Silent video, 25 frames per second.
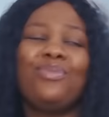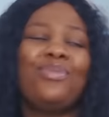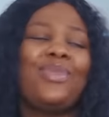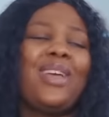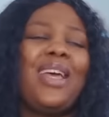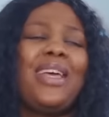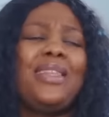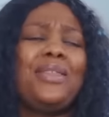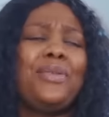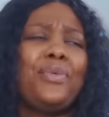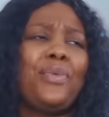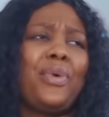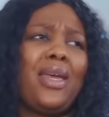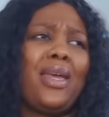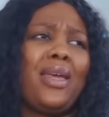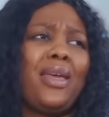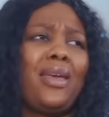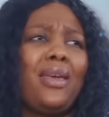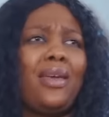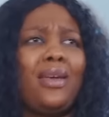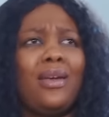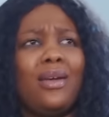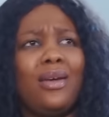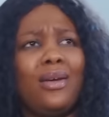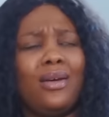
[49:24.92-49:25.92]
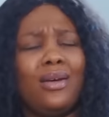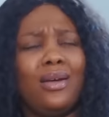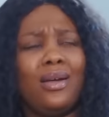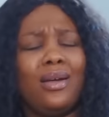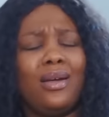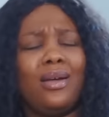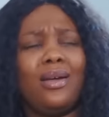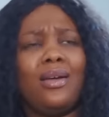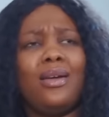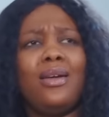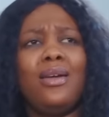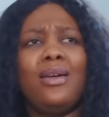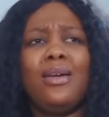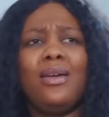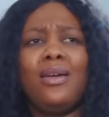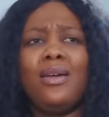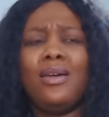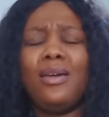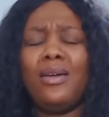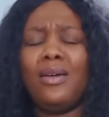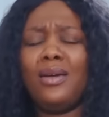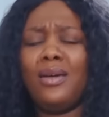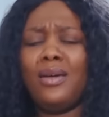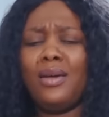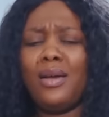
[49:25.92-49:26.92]
Anyway,
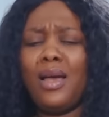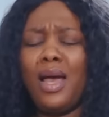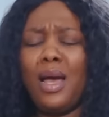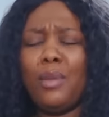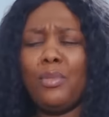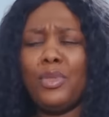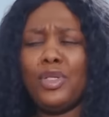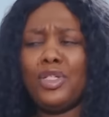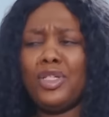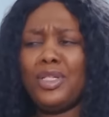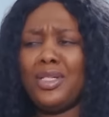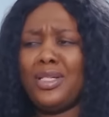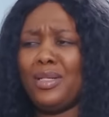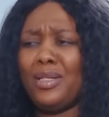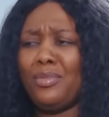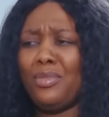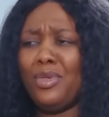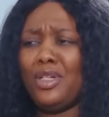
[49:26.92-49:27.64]
how much is the